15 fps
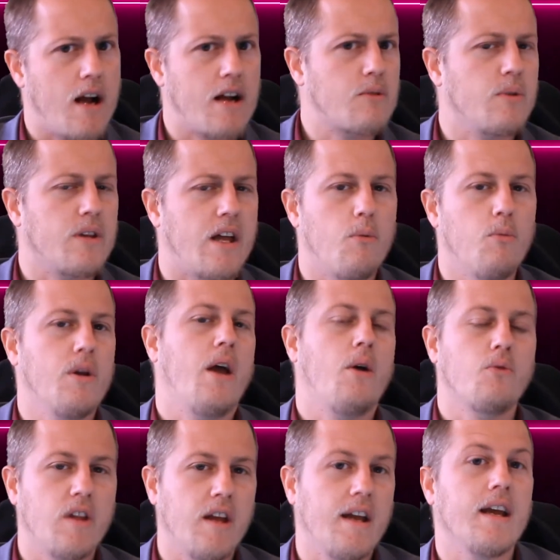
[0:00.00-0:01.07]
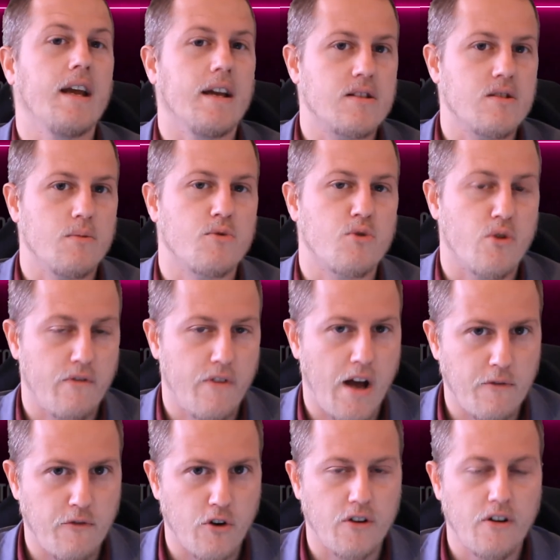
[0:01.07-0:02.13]
with that without thinking it's some sort of
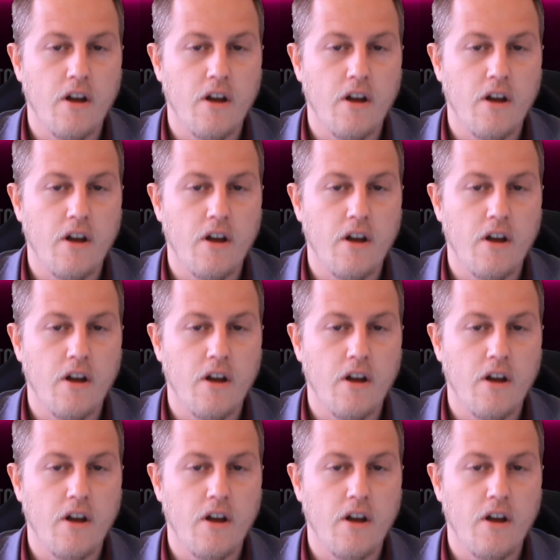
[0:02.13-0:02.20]
advert.